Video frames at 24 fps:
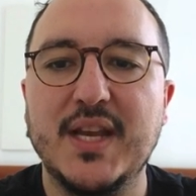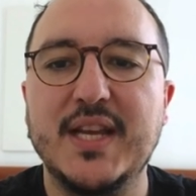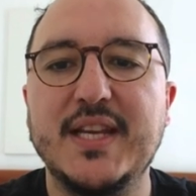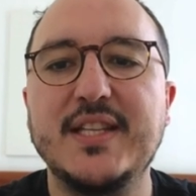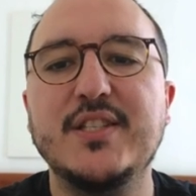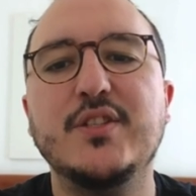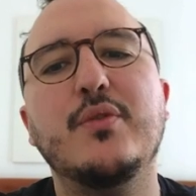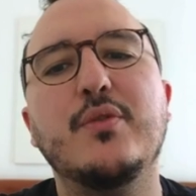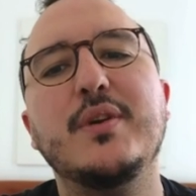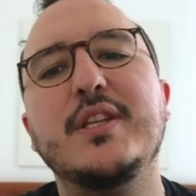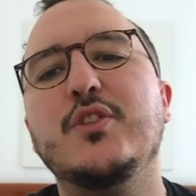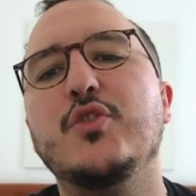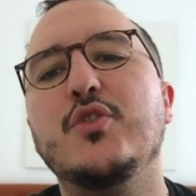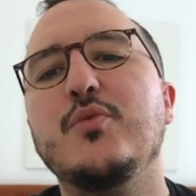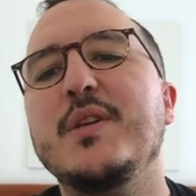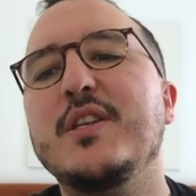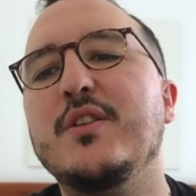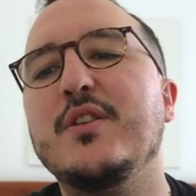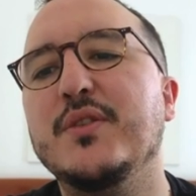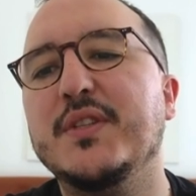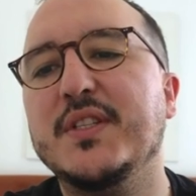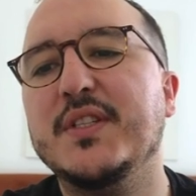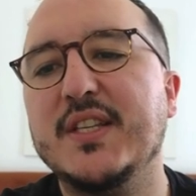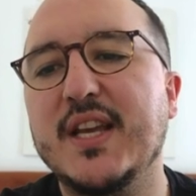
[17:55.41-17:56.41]
It's going to be
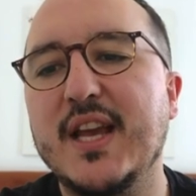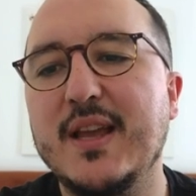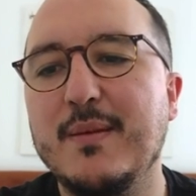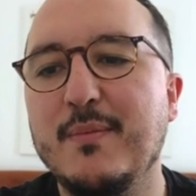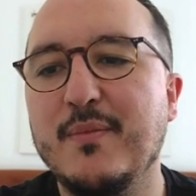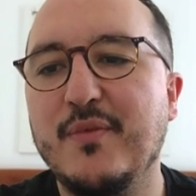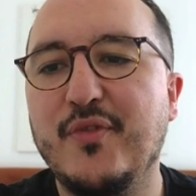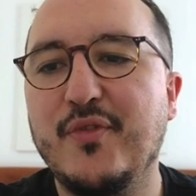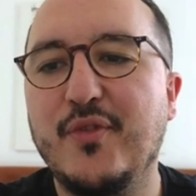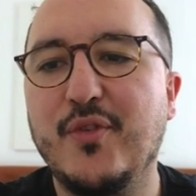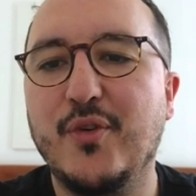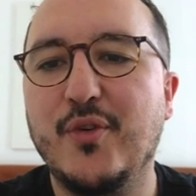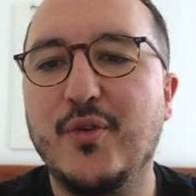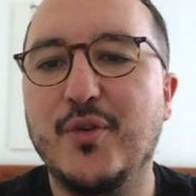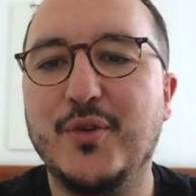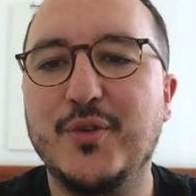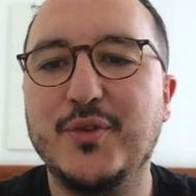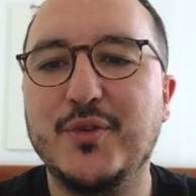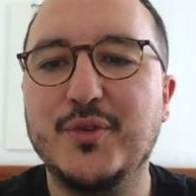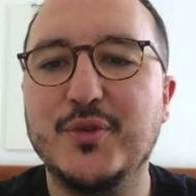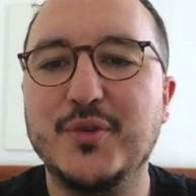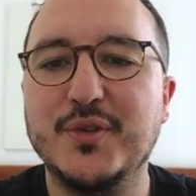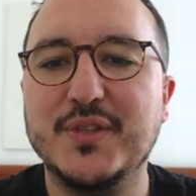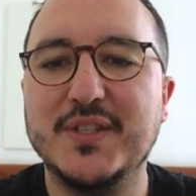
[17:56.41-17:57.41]
the same for
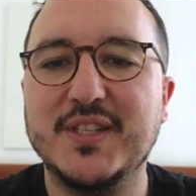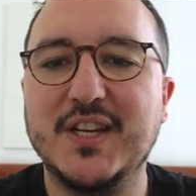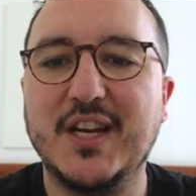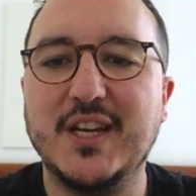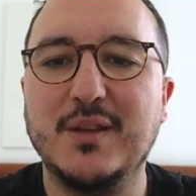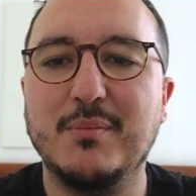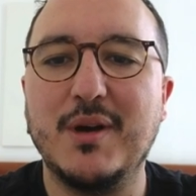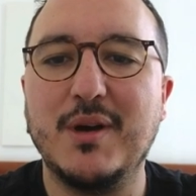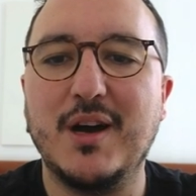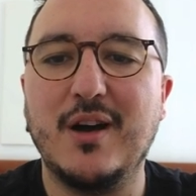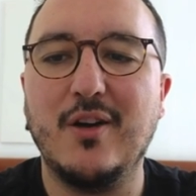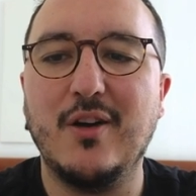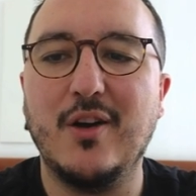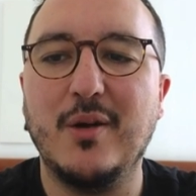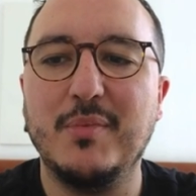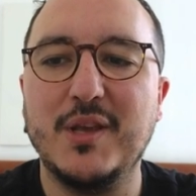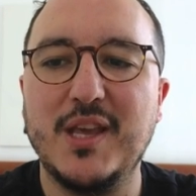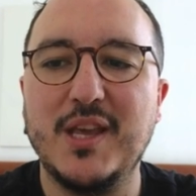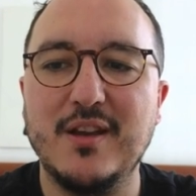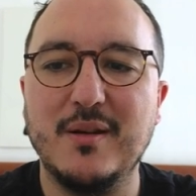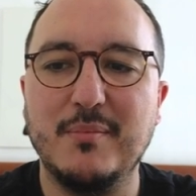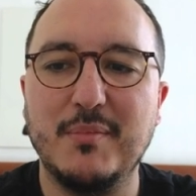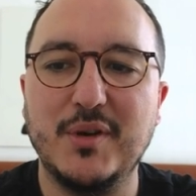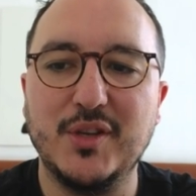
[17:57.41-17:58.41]
the sidebar up
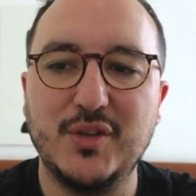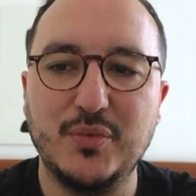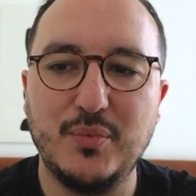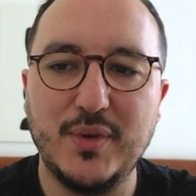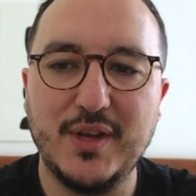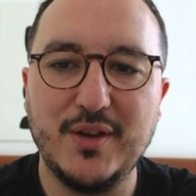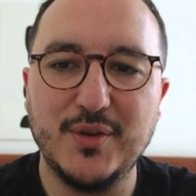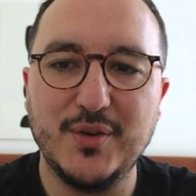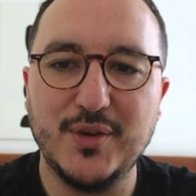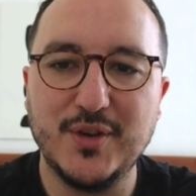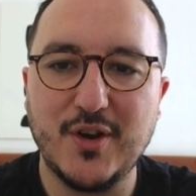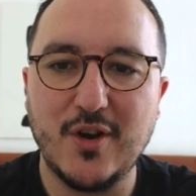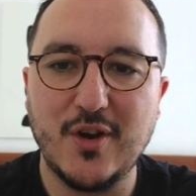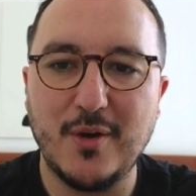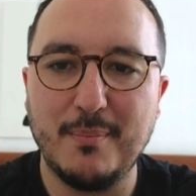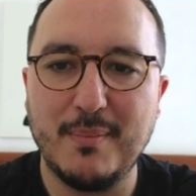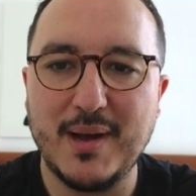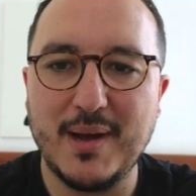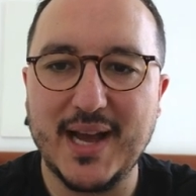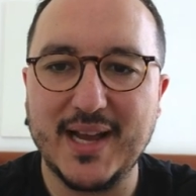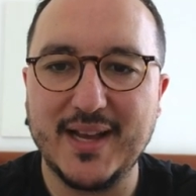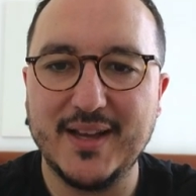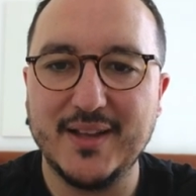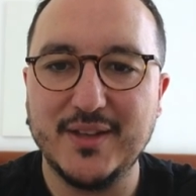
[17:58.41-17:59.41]
here, but we're going to come
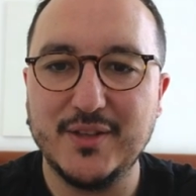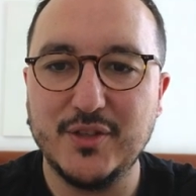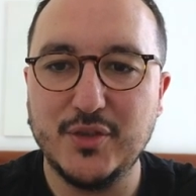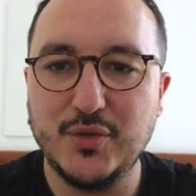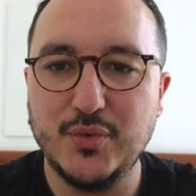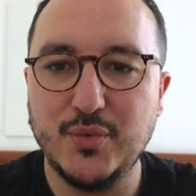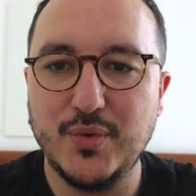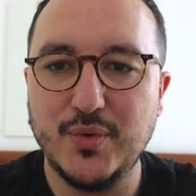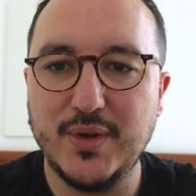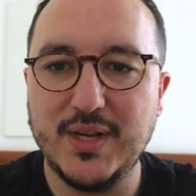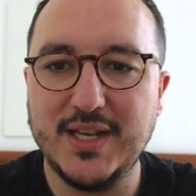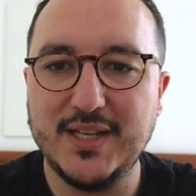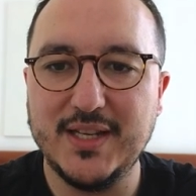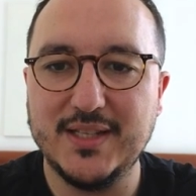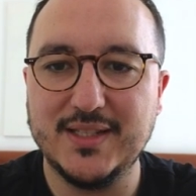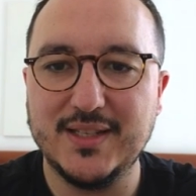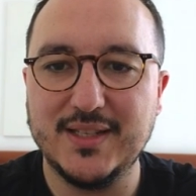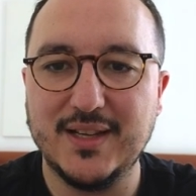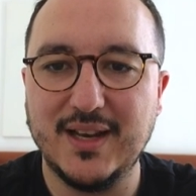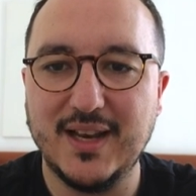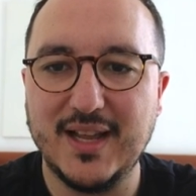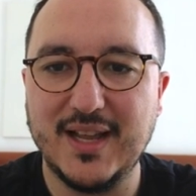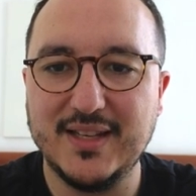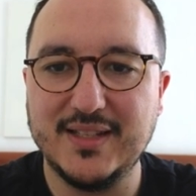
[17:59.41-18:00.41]
back to
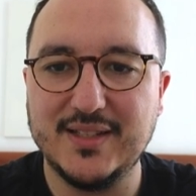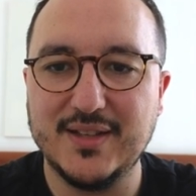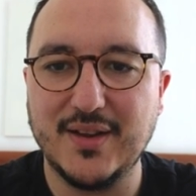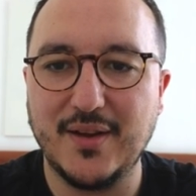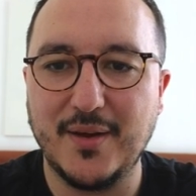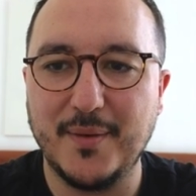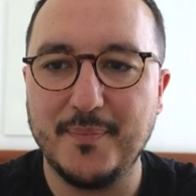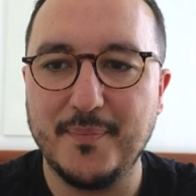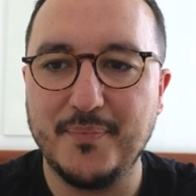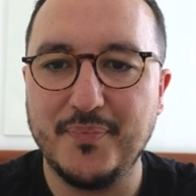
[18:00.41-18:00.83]
it later.